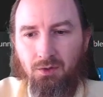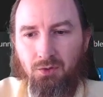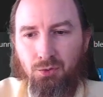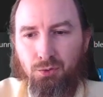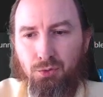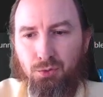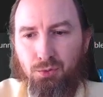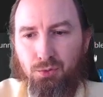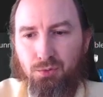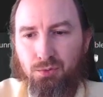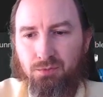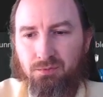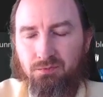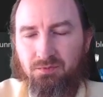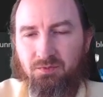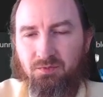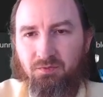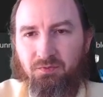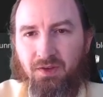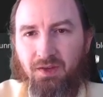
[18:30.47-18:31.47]
Ooh,
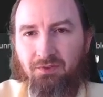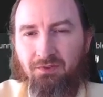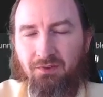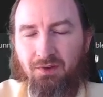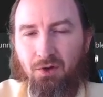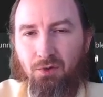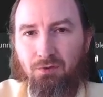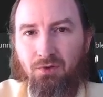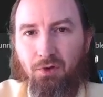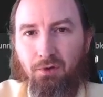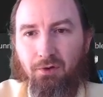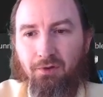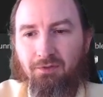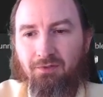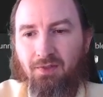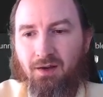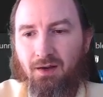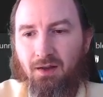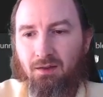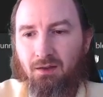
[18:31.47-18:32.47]
VS Code
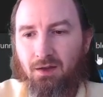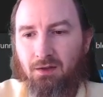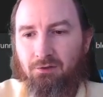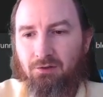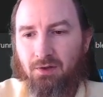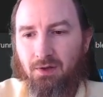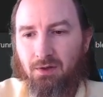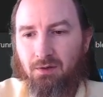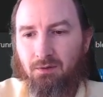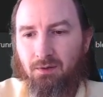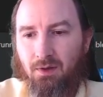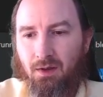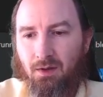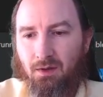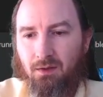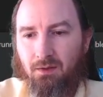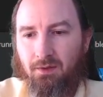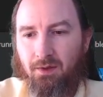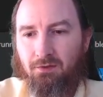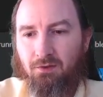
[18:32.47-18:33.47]
noticed that I launched it.
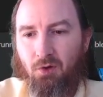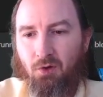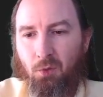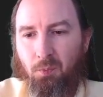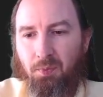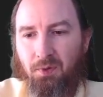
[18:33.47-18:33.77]
Let's open